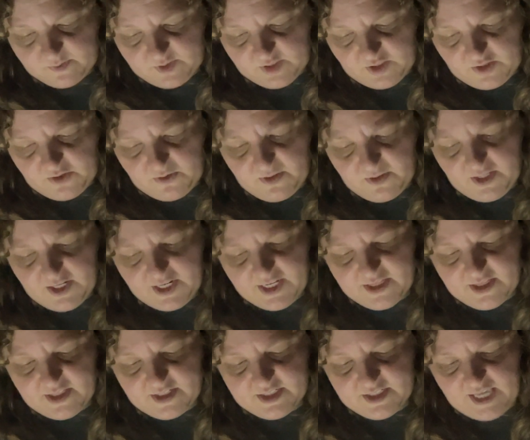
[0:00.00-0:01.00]
You look
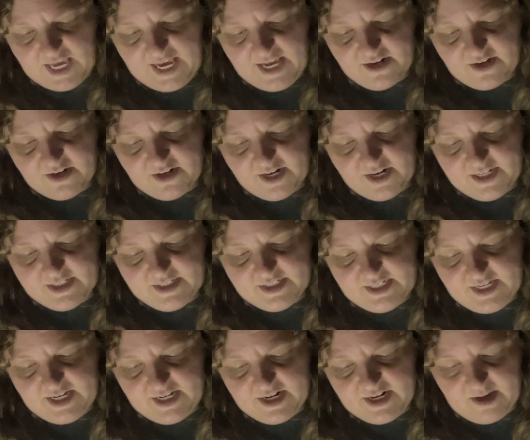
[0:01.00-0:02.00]
at the scanner and
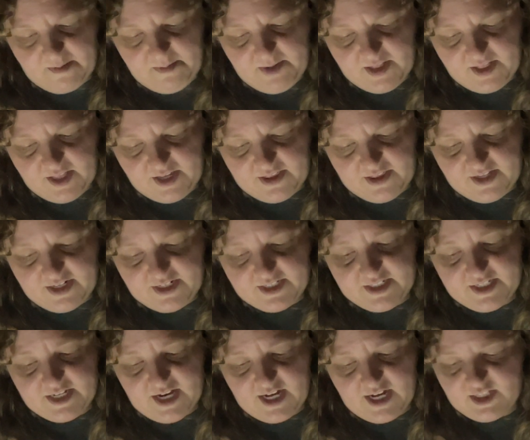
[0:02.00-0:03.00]
see a nebula that is
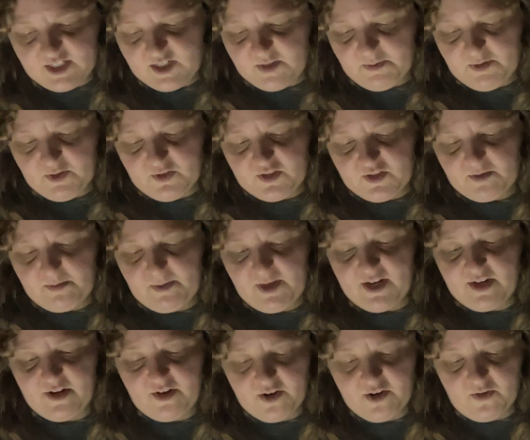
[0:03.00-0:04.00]
not supposed to be
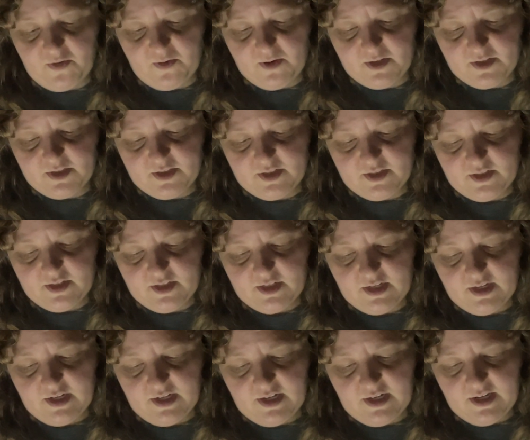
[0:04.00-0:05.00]
on your course.
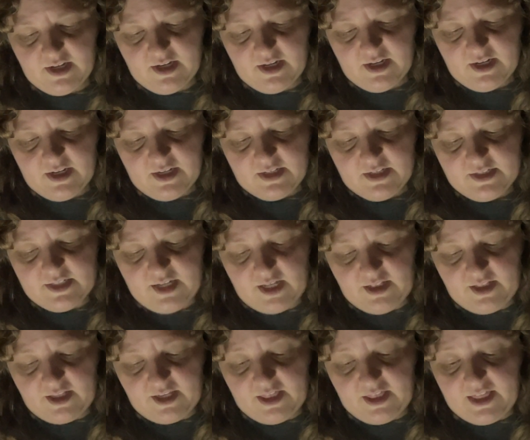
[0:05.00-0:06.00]

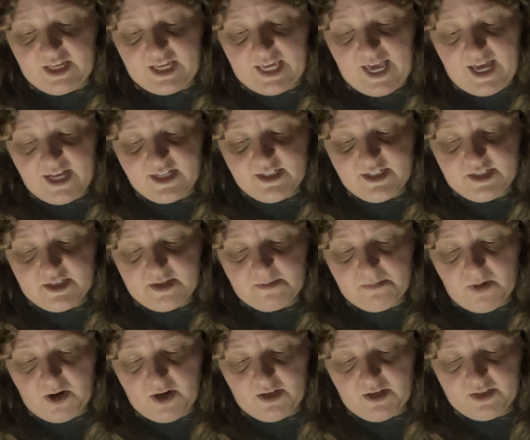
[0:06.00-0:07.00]
Suddenly, the gases and
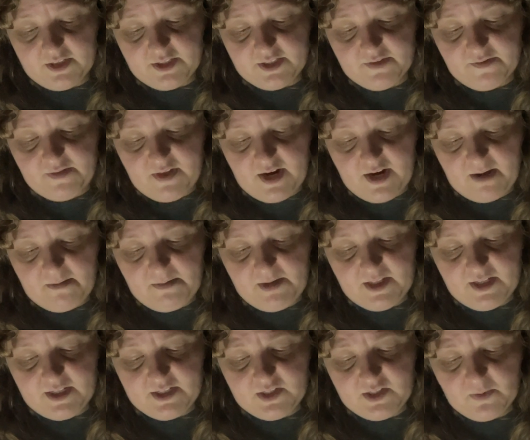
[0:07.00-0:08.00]
particles of the
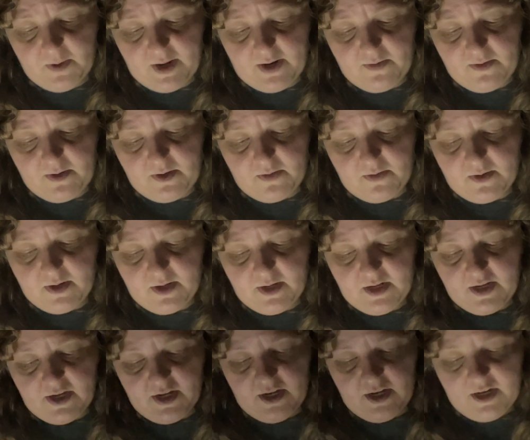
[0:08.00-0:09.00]
nebula surround you.
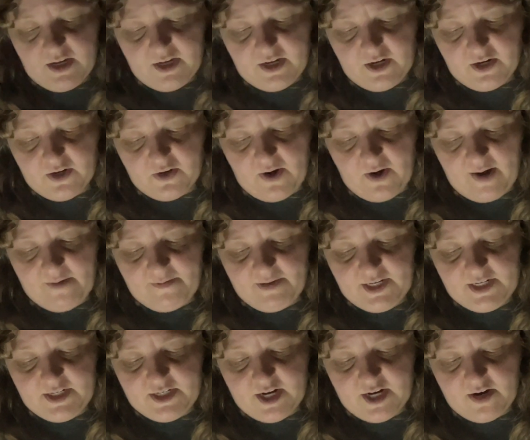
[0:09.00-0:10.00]
Your
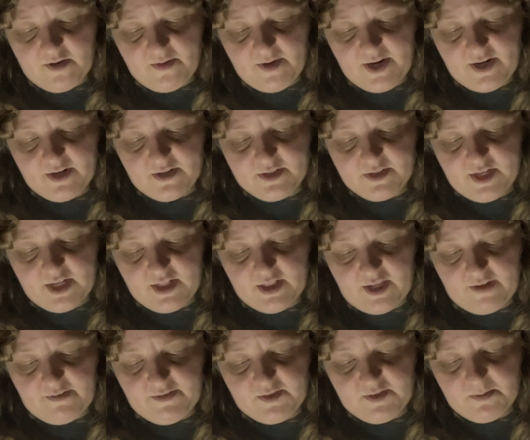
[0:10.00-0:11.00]
gravity generators and
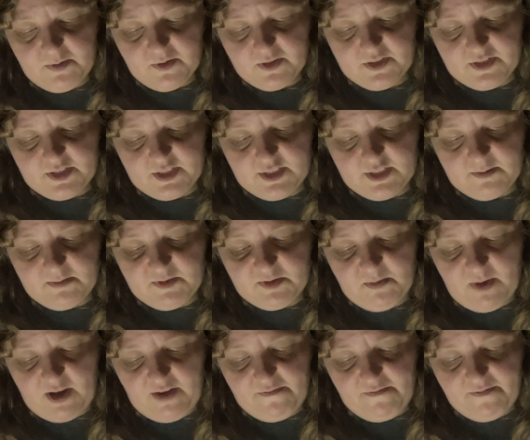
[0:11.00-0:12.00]
life support systems
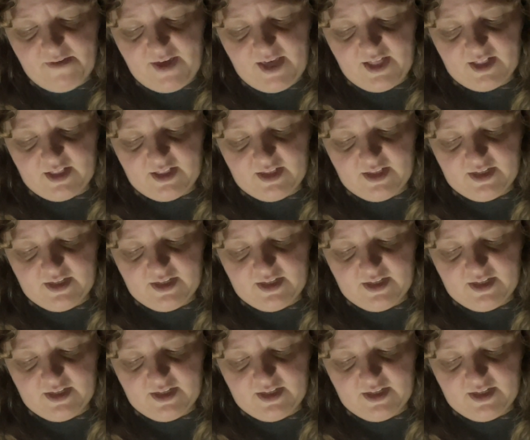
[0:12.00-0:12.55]
might fail.